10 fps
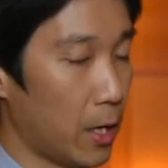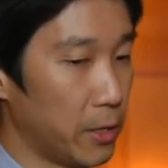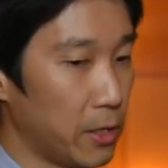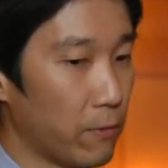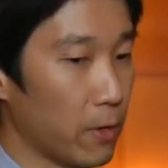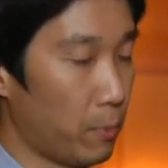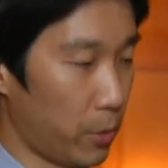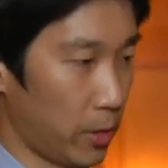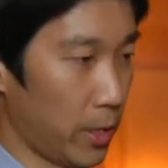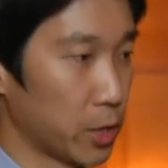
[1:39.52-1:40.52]

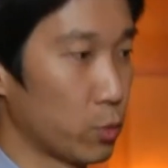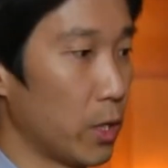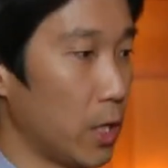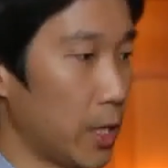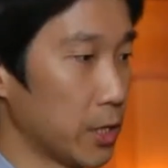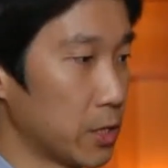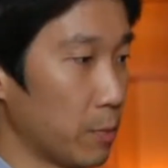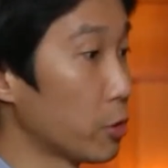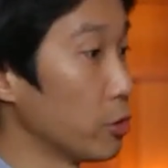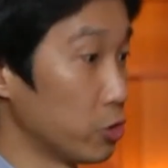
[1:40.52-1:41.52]
developer as well as a
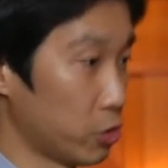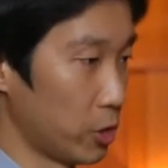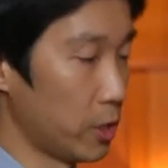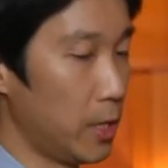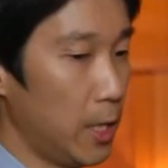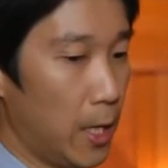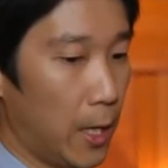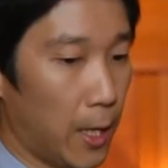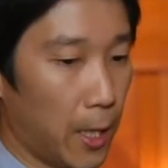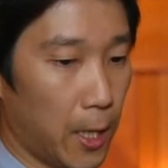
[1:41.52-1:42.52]
producer.
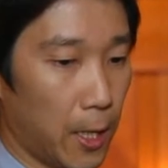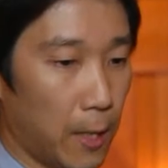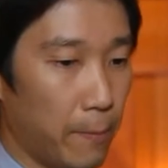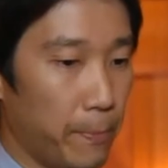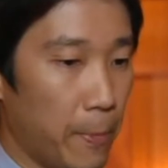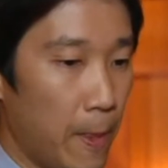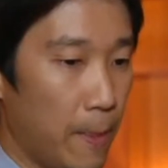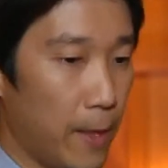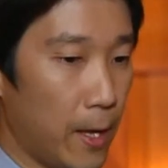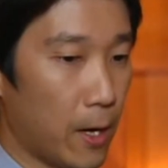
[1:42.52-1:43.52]

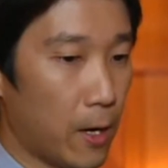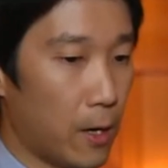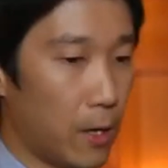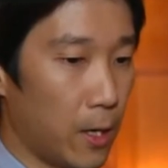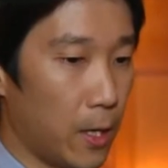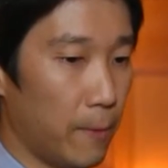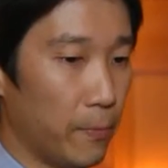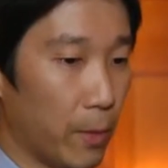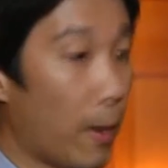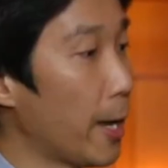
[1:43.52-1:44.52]
They are
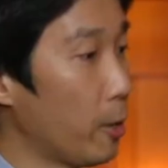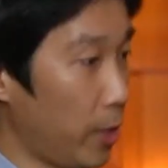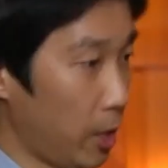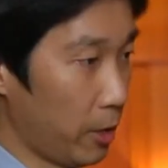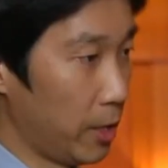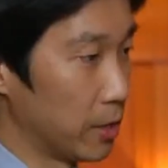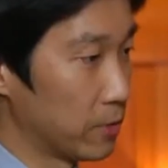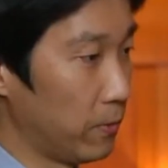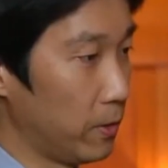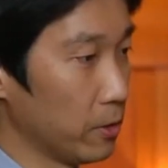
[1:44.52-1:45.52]
a pioneer in
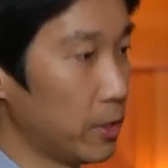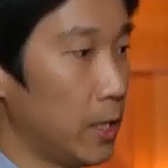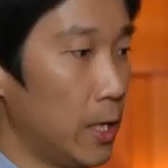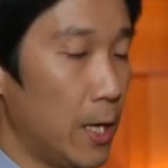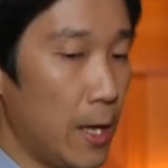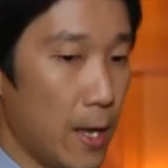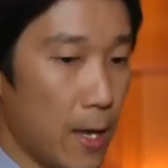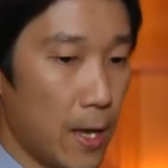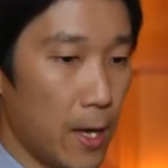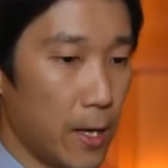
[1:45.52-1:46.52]
this field
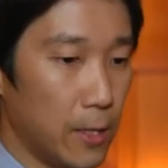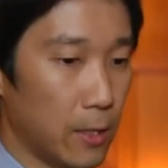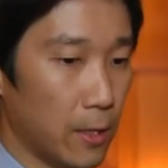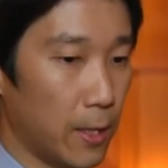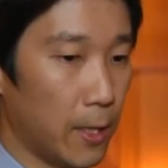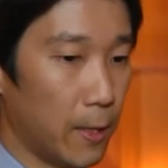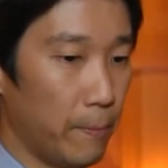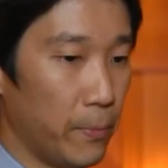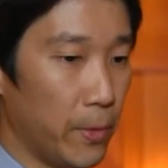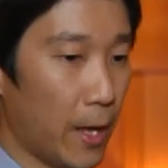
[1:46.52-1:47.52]
and
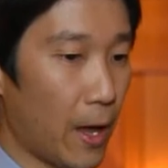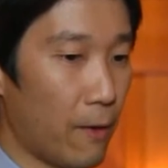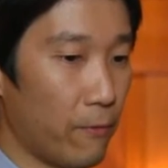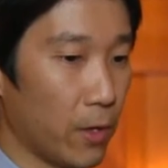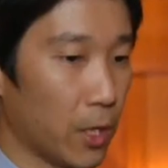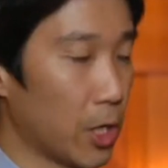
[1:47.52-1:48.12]
they have